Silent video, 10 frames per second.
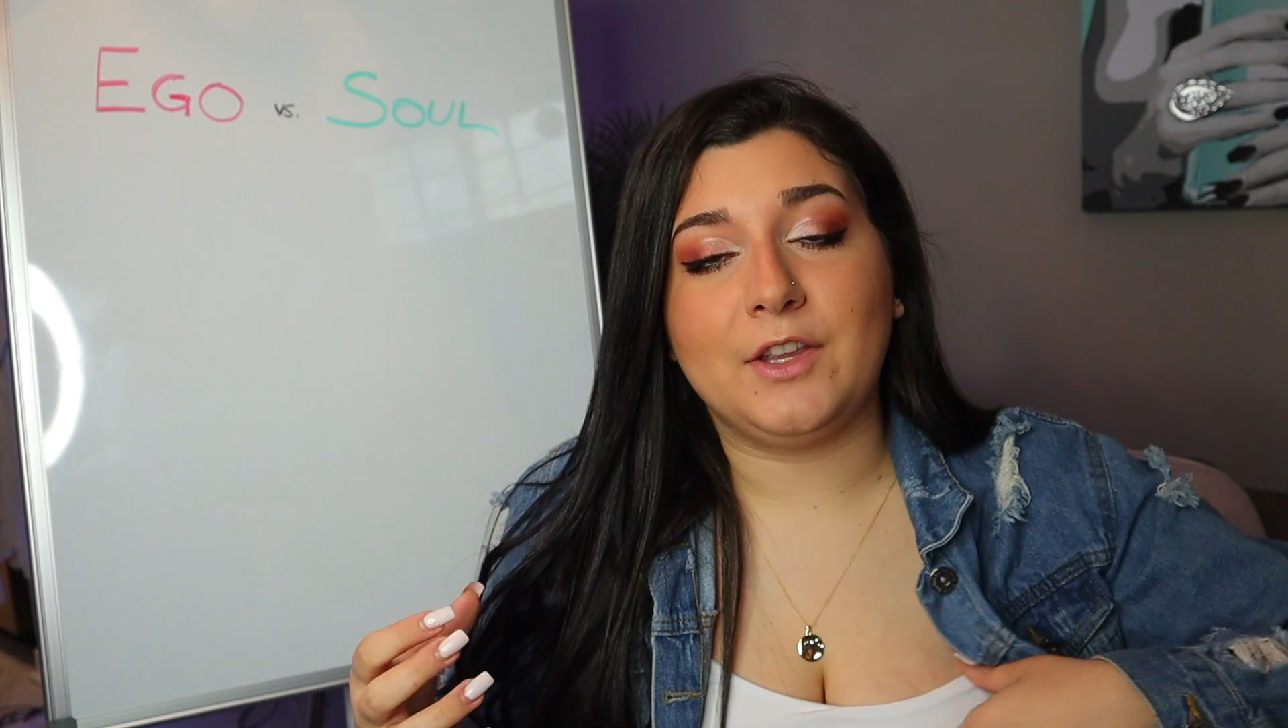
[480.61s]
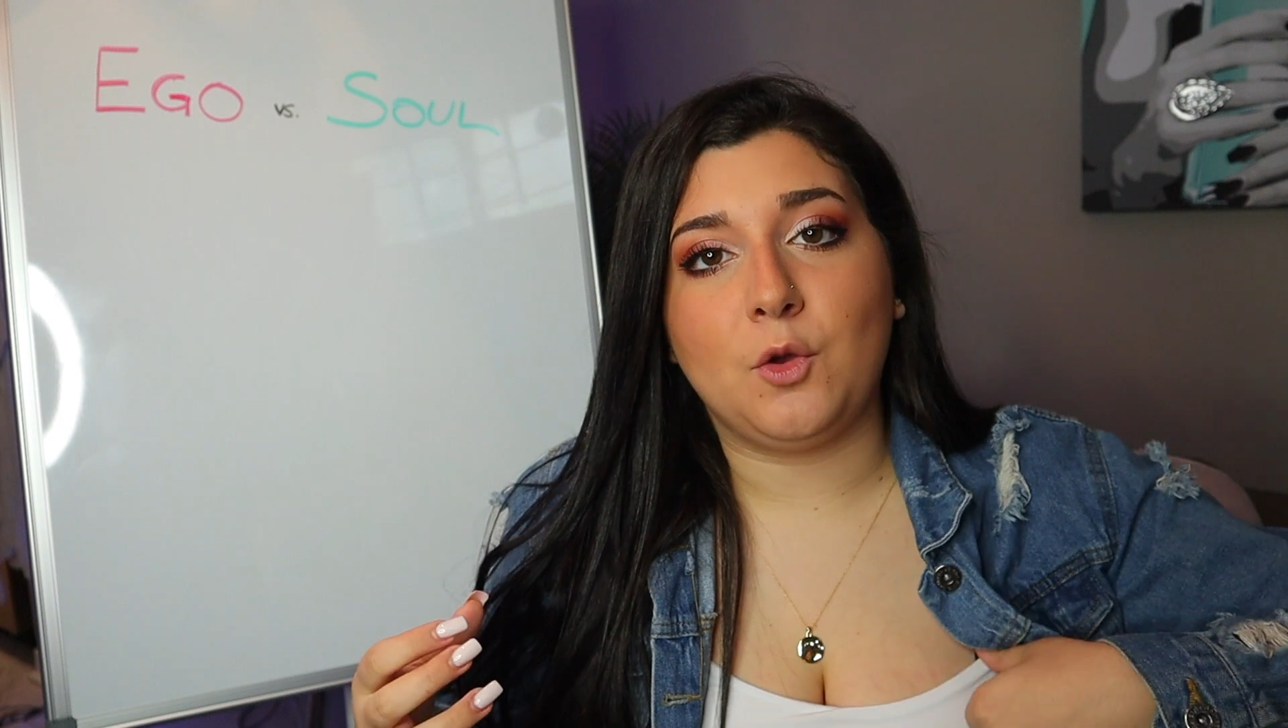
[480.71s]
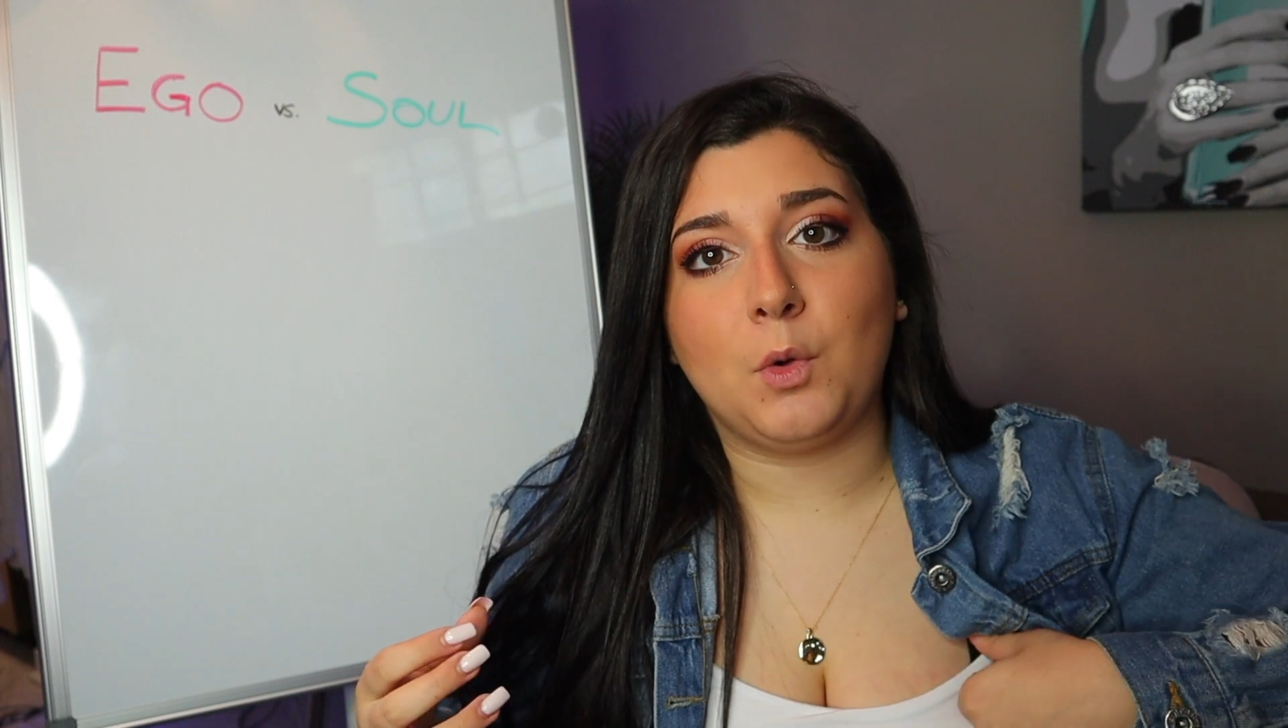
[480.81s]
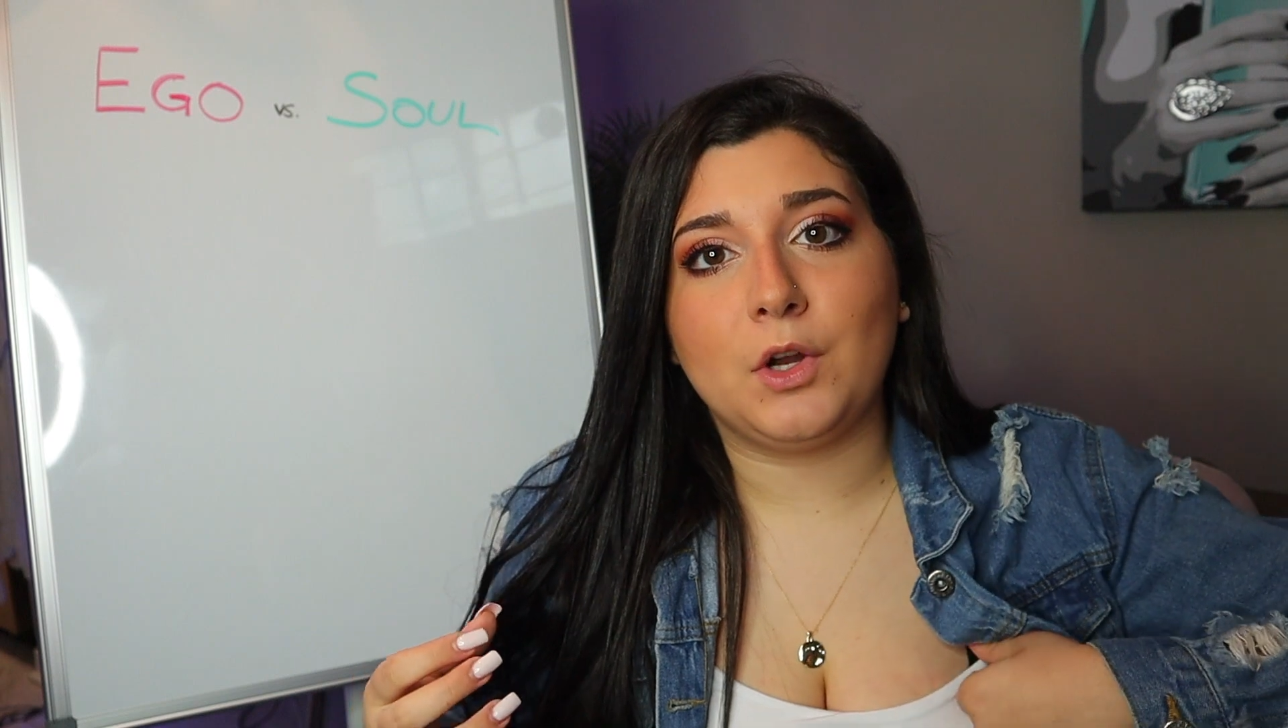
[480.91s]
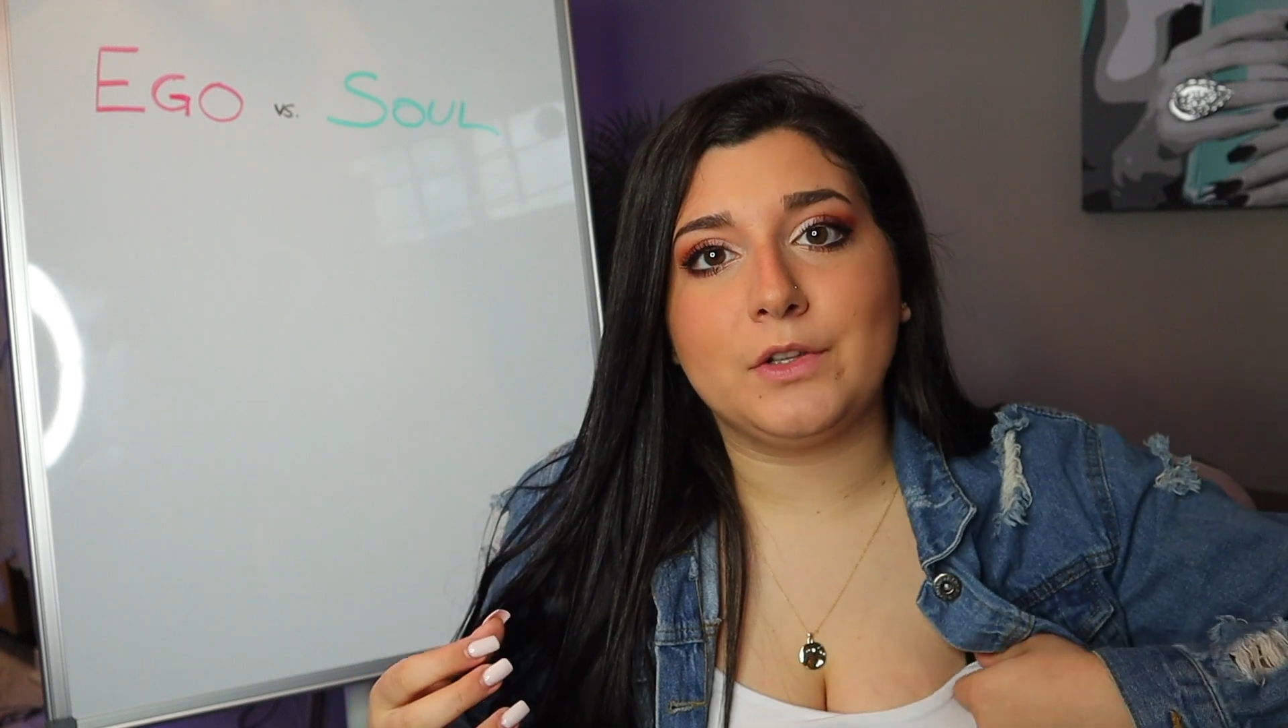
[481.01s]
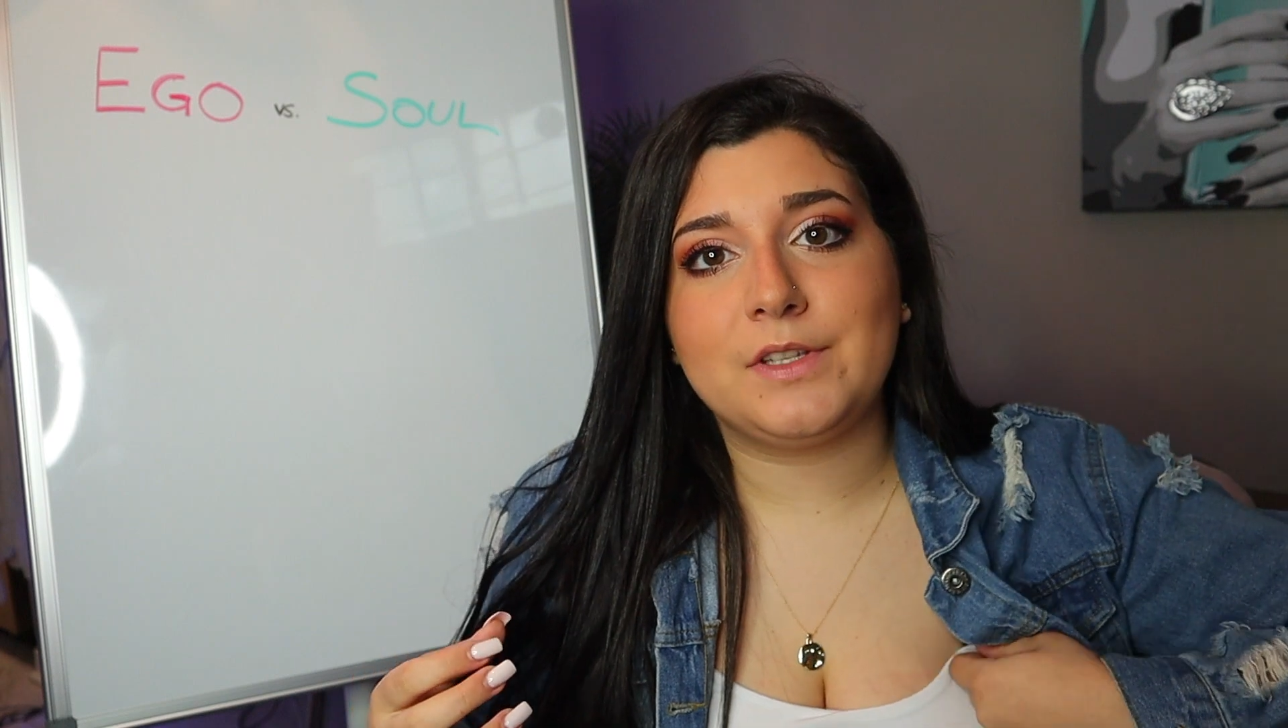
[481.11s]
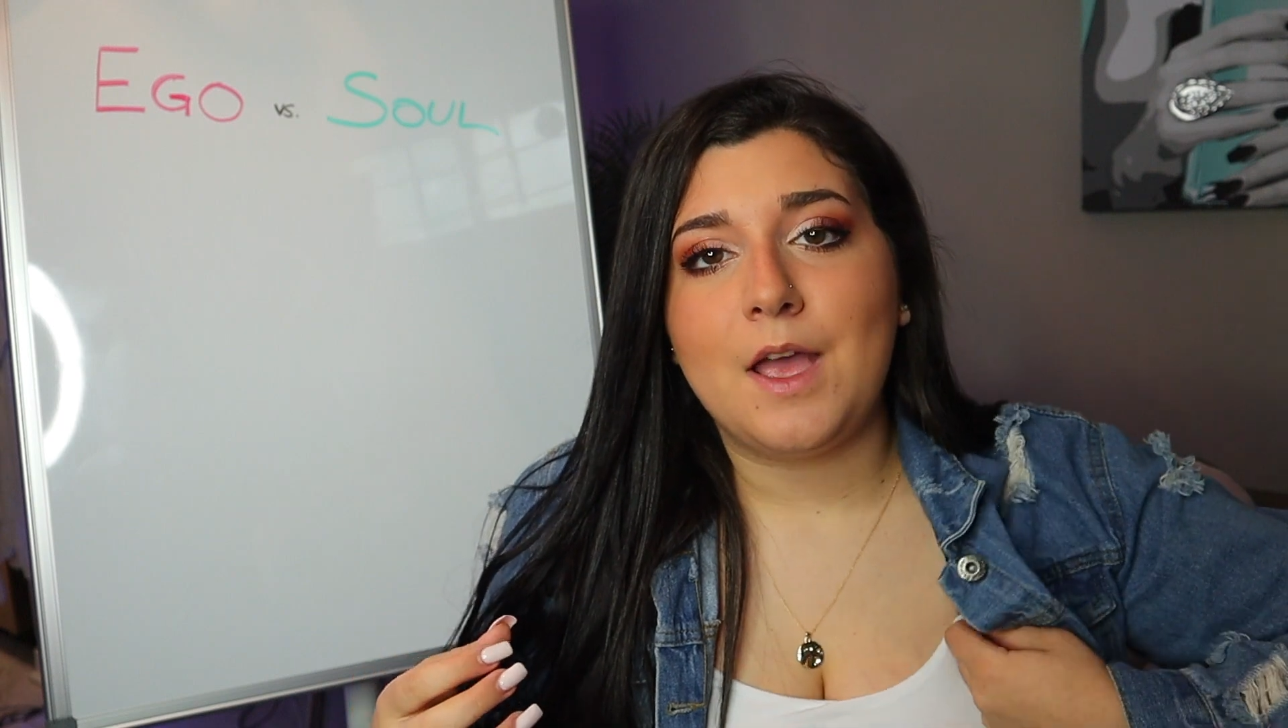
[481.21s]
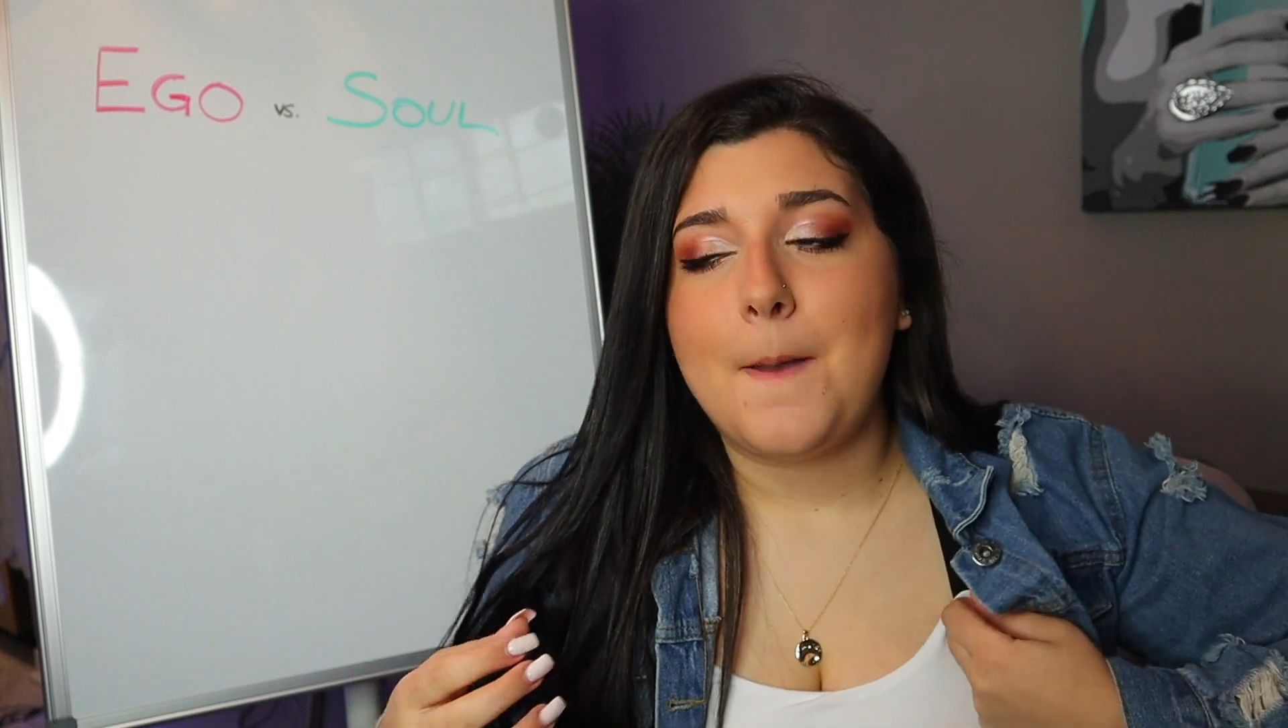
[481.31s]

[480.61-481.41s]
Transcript: in the world,